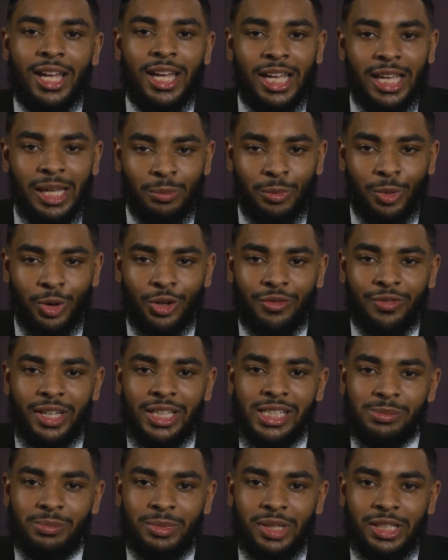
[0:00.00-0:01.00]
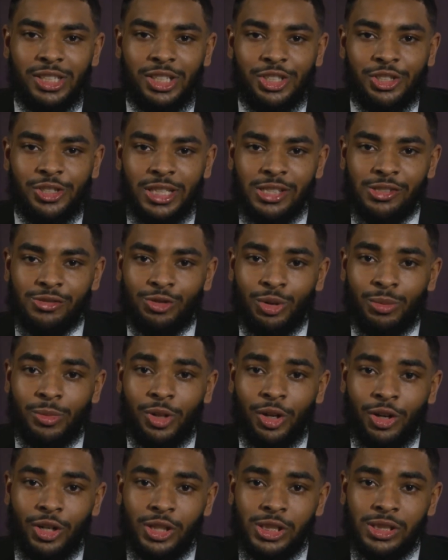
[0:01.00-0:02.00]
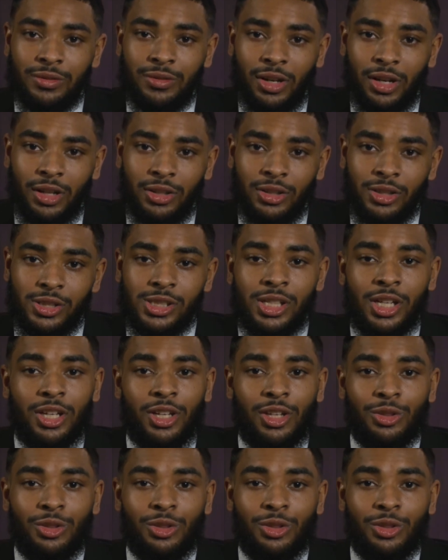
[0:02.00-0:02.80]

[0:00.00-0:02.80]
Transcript: He motivates me to transform the hearts of others